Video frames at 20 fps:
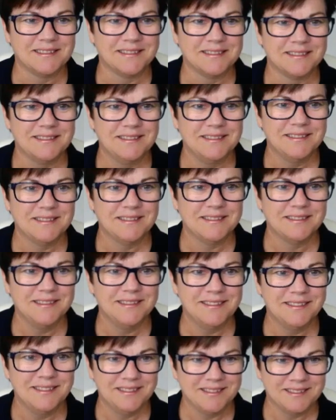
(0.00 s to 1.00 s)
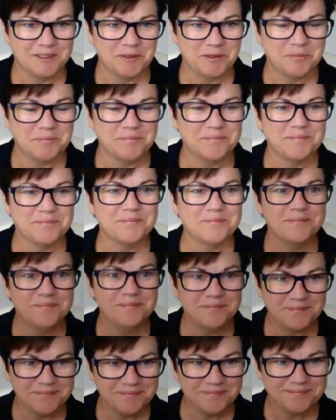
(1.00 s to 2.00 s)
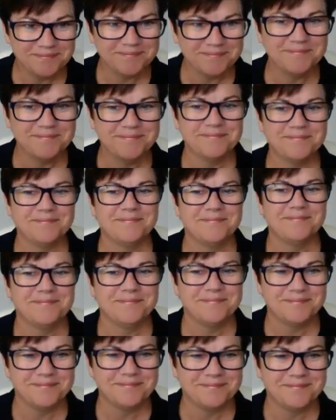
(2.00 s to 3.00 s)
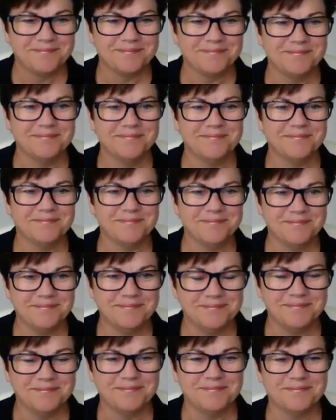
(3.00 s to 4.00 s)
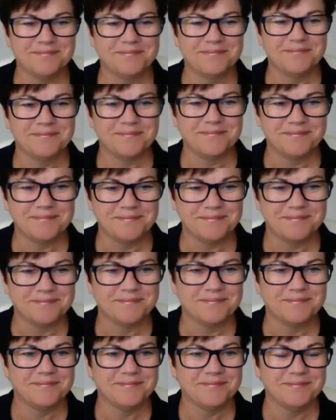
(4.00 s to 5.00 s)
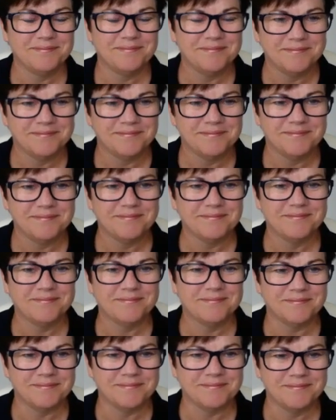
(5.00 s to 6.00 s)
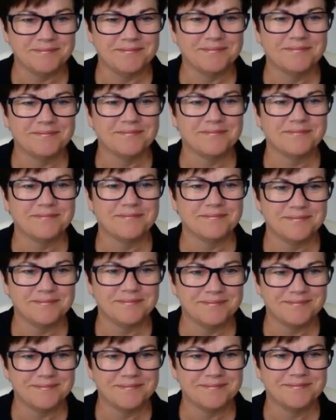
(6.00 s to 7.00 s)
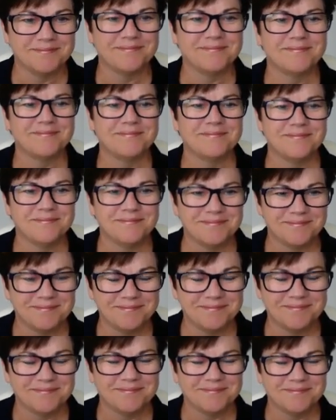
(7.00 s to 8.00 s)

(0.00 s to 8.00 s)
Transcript: (not speaking)